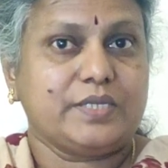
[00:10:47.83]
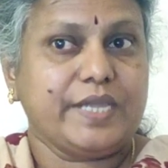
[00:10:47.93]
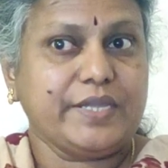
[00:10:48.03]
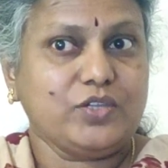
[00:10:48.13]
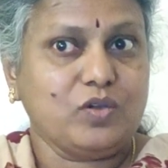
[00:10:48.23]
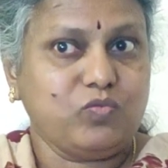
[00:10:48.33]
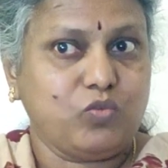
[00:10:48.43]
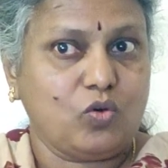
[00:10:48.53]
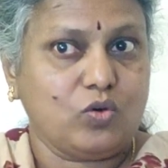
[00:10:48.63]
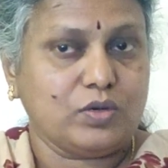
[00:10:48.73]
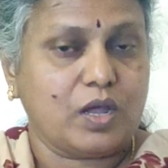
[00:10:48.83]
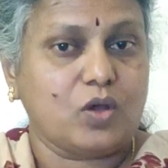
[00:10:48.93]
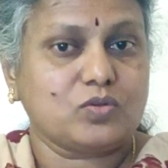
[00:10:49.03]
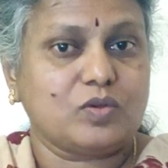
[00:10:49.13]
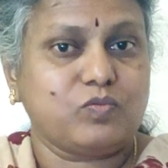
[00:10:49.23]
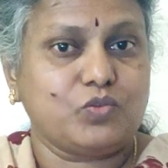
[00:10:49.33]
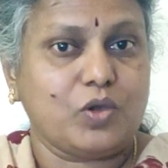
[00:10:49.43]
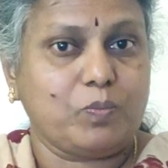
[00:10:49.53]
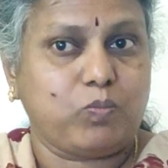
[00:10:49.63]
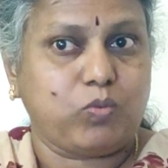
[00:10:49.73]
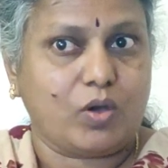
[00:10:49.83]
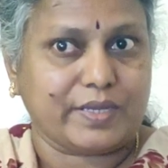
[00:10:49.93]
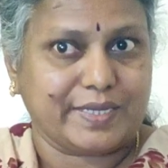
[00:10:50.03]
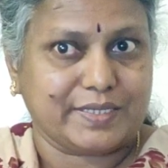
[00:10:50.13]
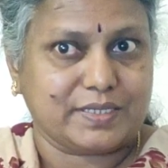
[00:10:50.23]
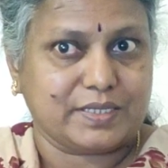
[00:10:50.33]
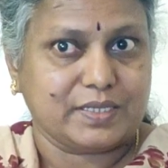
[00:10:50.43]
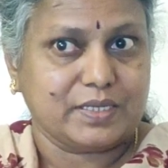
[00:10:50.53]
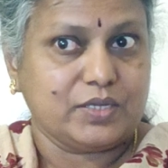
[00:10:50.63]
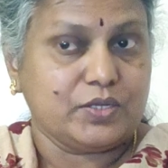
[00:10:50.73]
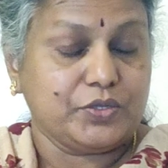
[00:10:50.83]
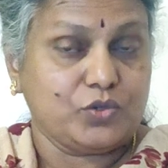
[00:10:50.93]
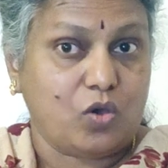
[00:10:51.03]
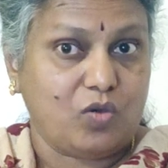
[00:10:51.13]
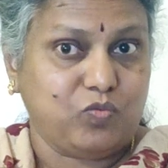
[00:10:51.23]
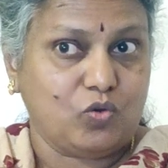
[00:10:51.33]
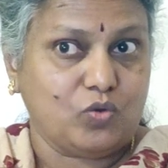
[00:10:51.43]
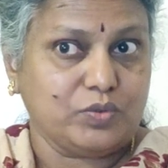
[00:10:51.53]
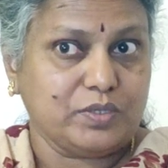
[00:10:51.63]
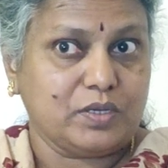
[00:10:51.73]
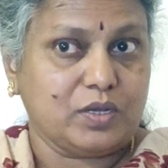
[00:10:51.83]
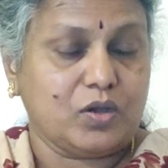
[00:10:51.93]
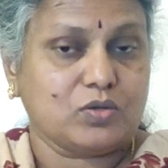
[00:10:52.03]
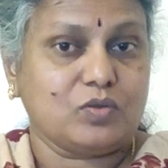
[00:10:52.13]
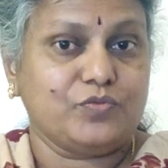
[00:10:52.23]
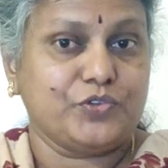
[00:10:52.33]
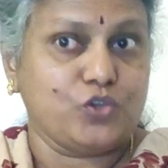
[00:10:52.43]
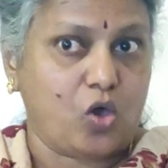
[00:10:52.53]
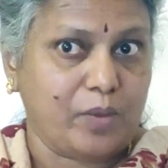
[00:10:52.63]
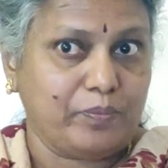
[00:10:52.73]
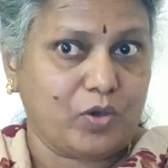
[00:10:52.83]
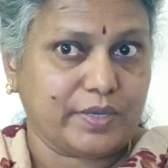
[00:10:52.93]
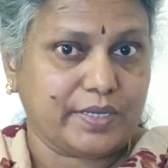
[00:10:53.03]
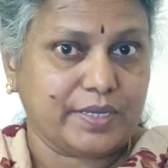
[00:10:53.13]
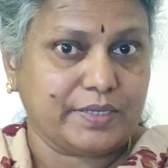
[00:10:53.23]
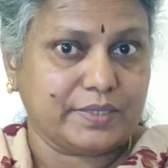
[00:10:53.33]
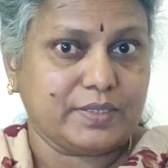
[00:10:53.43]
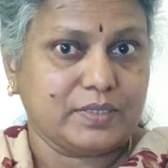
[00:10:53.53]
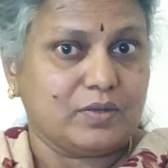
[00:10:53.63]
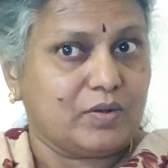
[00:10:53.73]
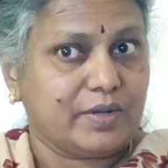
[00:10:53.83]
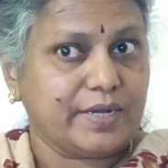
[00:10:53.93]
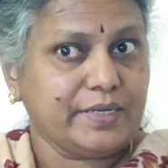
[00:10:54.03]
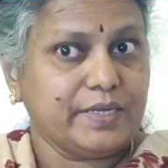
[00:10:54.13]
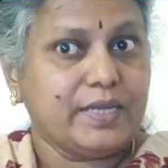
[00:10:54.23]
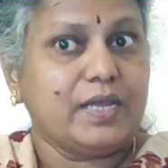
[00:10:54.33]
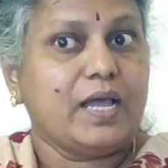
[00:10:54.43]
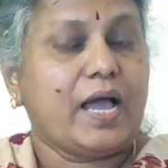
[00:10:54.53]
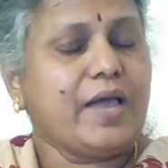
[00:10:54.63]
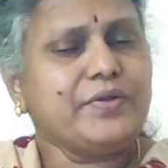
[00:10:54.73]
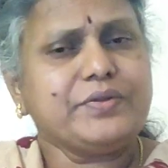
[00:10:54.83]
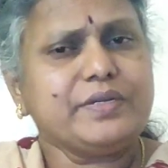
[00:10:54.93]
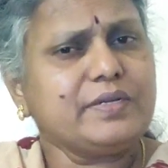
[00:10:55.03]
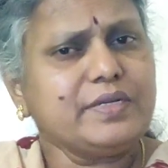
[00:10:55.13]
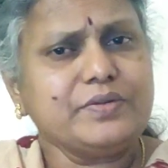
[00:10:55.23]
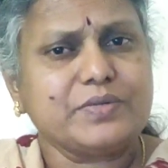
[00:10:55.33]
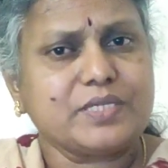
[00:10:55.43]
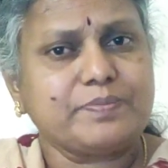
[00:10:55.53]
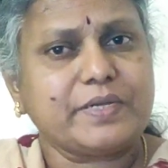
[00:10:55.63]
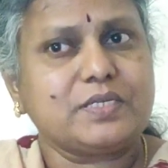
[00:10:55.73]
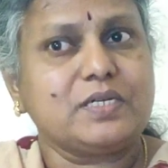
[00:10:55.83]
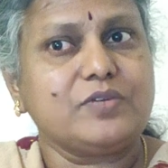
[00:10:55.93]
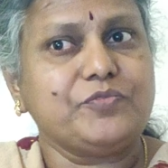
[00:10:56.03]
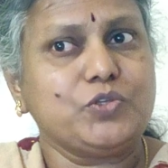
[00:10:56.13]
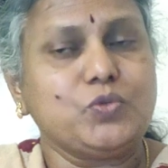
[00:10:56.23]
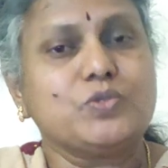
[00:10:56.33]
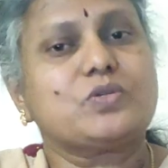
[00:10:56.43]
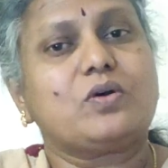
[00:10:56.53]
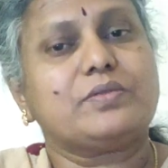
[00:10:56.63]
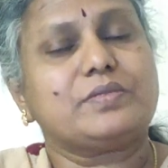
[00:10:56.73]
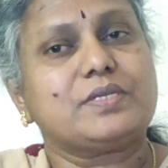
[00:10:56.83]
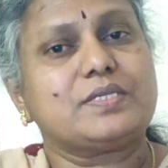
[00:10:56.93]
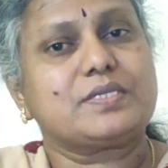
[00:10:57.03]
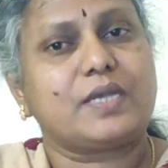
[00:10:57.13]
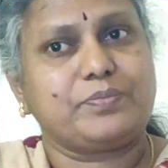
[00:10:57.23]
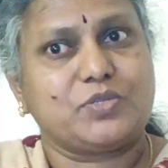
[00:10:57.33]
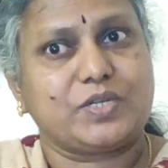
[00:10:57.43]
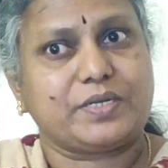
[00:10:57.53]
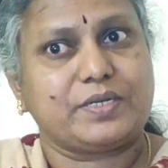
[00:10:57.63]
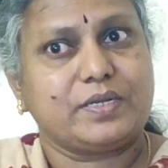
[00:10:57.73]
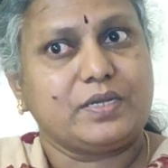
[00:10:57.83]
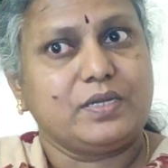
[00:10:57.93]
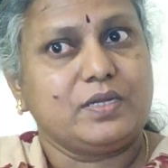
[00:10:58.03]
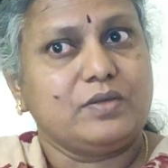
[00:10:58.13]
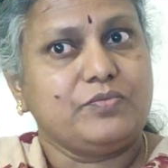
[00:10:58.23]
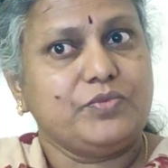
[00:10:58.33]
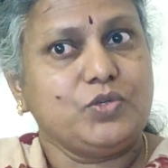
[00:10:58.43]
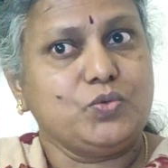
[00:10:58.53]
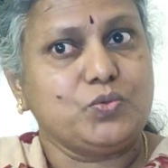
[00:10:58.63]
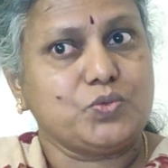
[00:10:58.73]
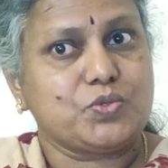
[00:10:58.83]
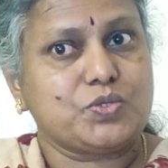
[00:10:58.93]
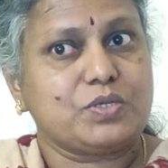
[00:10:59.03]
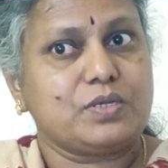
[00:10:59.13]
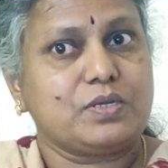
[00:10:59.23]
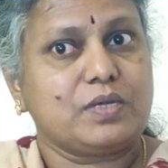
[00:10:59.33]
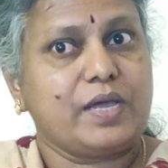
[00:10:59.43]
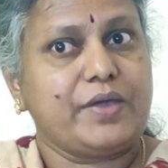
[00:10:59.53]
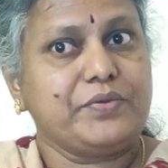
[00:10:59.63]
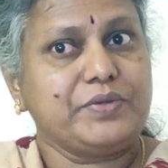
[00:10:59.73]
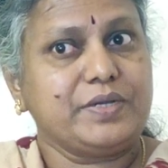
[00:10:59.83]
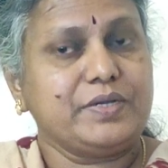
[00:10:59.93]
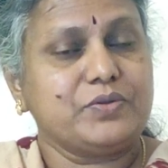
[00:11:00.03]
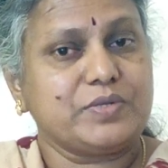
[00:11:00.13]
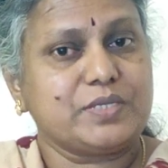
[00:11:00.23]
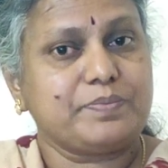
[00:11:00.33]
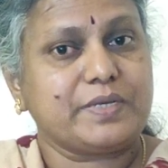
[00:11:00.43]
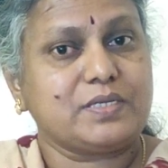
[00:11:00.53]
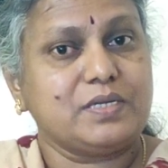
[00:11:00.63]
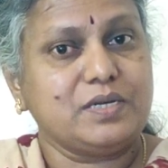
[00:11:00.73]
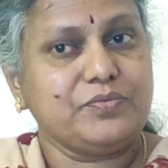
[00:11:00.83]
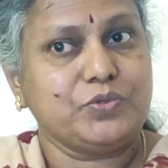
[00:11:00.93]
Take your phone out of your pocket. Your phone out of your pocket. Alright? I really respect her views on this subject. Views. I really respect her